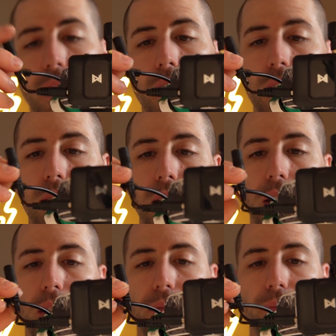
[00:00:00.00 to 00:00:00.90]
gets
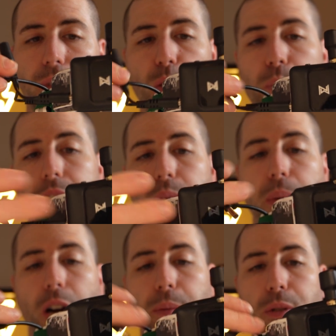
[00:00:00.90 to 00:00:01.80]
splits the
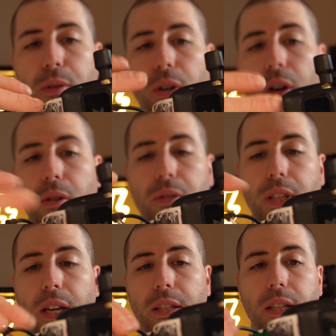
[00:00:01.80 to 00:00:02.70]
power between the goggles
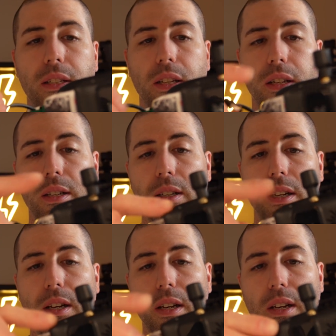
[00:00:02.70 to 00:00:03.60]
and then the
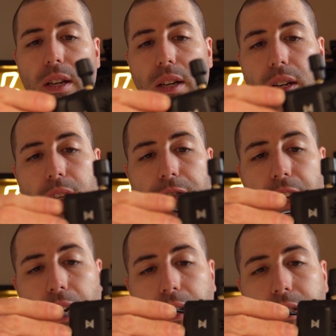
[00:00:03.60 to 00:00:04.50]

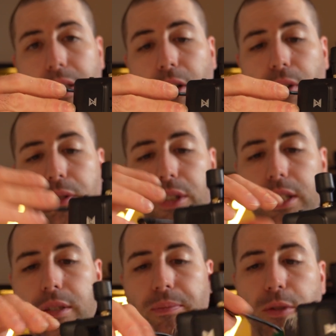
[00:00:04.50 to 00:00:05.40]
VRX standalone
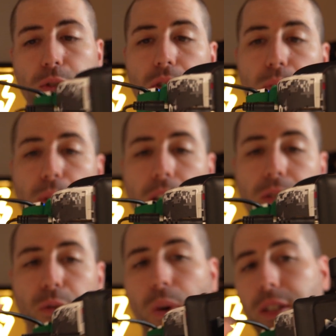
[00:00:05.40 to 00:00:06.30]
unit. So you just plug
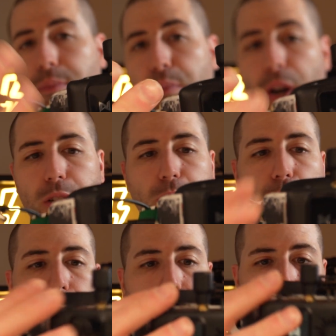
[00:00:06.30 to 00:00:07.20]
into one, powers both.